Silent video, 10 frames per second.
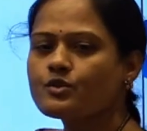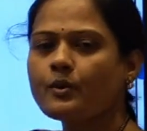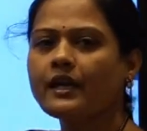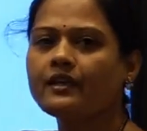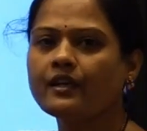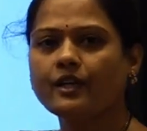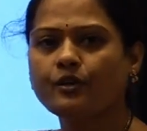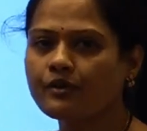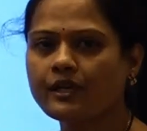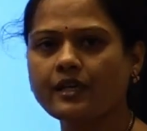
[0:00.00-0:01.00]
to enter into
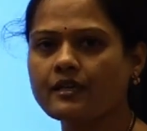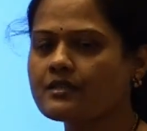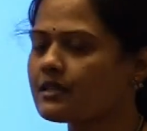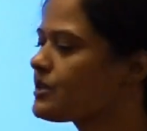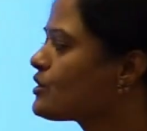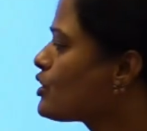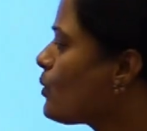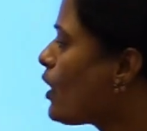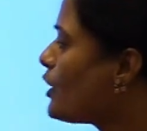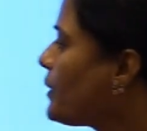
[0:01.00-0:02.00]
critical section. So,
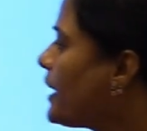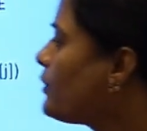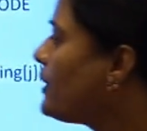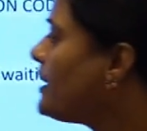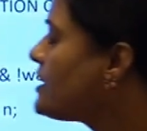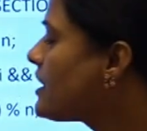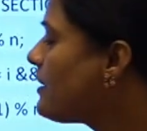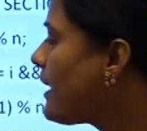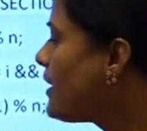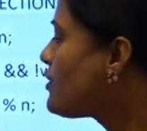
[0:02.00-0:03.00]
what do I do? Initial
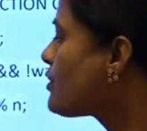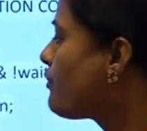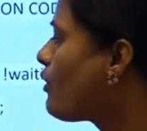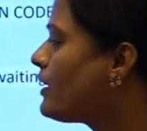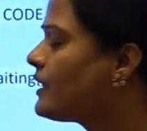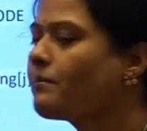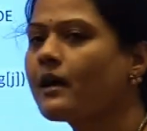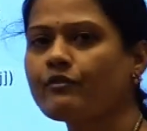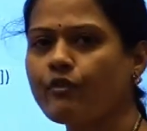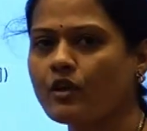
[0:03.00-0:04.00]
values of all them are
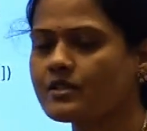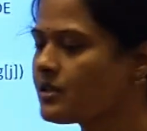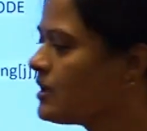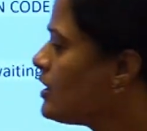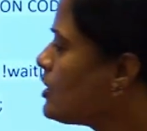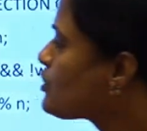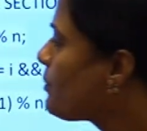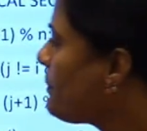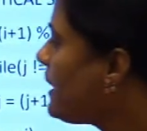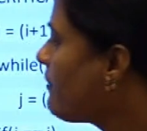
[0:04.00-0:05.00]
false. So,
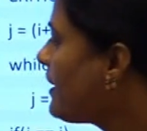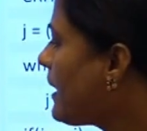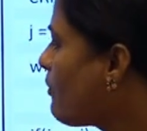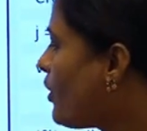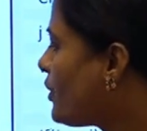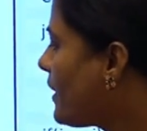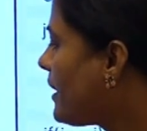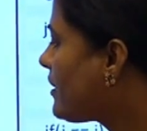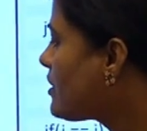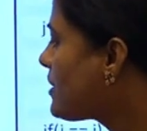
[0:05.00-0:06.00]
P1 I want to
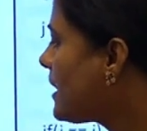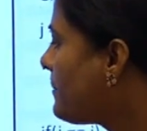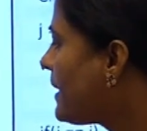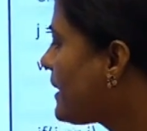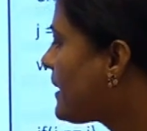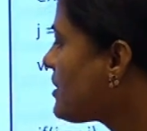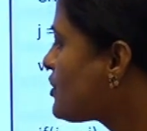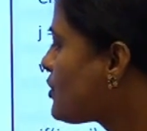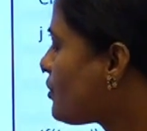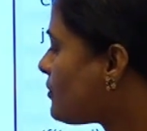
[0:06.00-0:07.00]
enter, so I will make it as
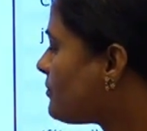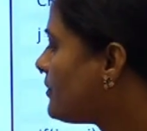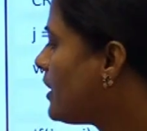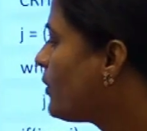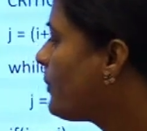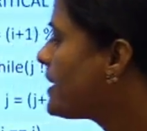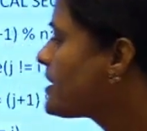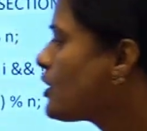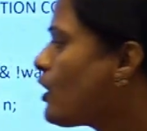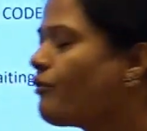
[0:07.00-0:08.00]
true.
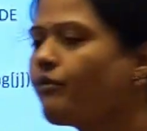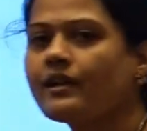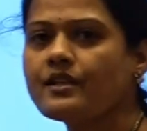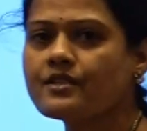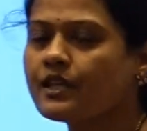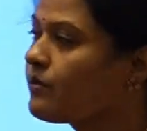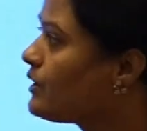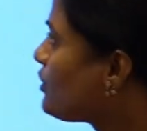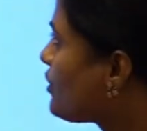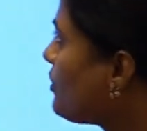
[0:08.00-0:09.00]
Waiting of 1 is equal
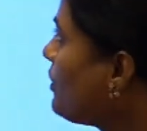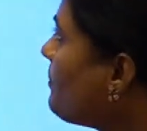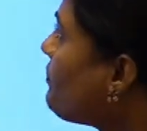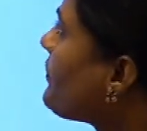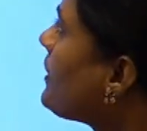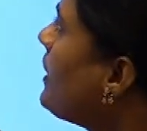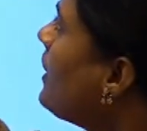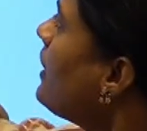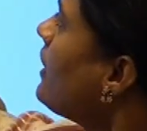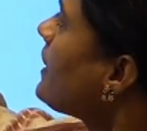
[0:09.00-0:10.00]
to true.
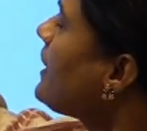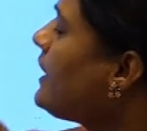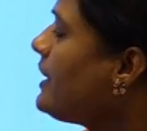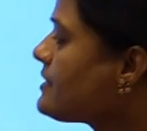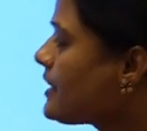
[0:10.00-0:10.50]
Key is